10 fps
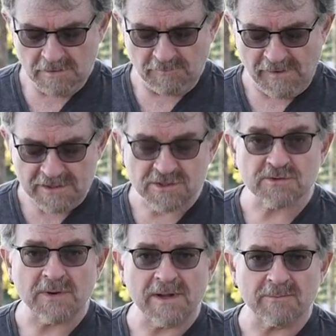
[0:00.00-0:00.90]
The flash is
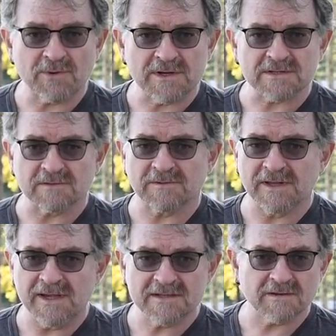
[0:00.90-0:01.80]
really impressive. The
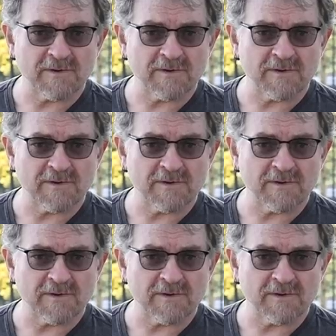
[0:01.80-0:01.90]
ease of